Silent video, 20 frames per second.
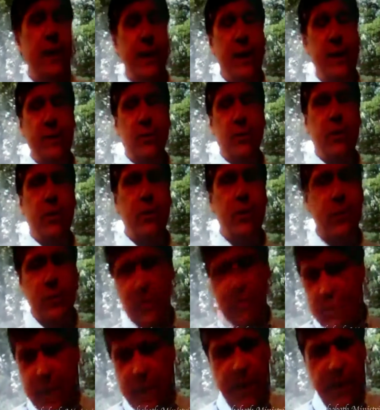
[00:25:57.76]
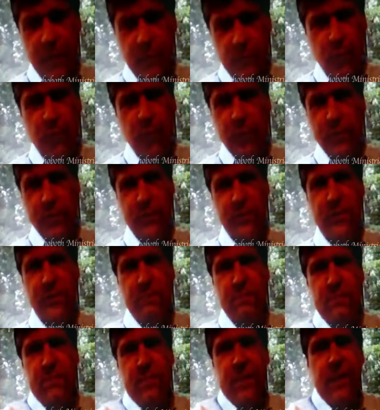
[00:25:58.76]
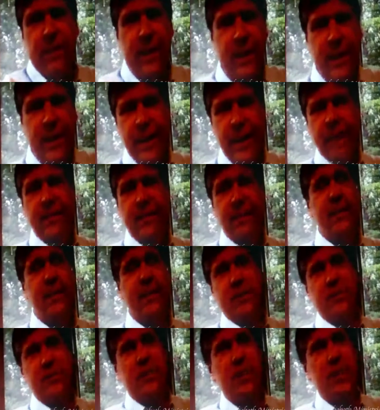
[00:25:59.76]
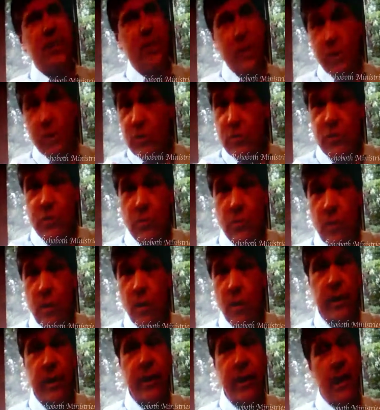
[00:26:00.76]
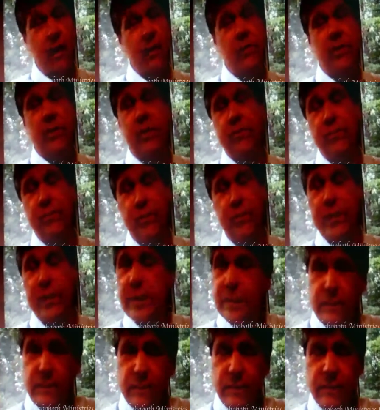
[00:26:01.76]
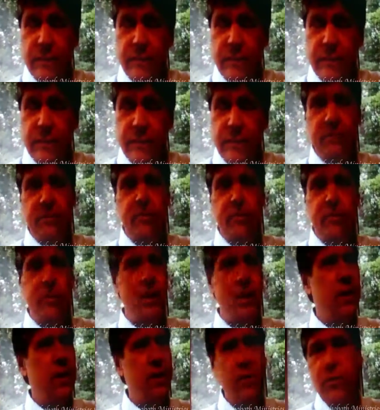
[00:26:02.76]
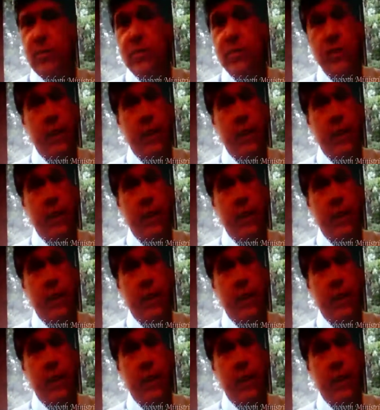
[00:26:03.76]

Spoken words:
as opposed to make it worse. And I think there's a huge market out there for this. There's a huge